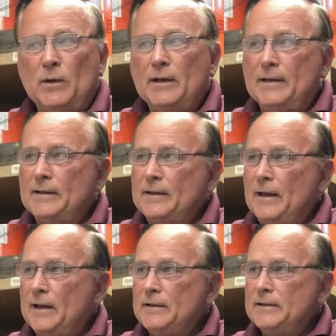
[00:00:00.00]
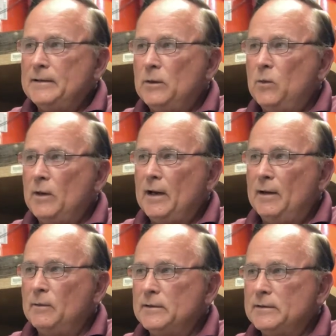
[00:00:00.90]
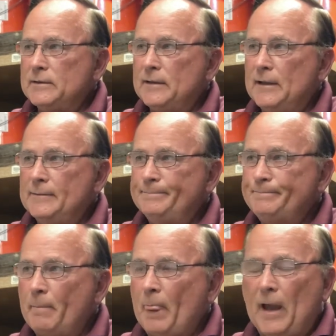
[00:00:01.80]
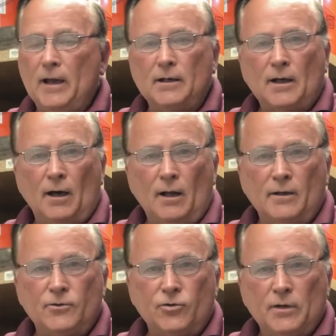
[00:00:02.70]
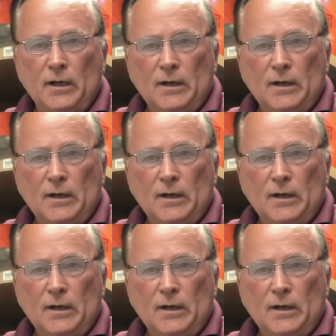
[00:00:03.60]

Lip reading: Well, in the days when I was in college,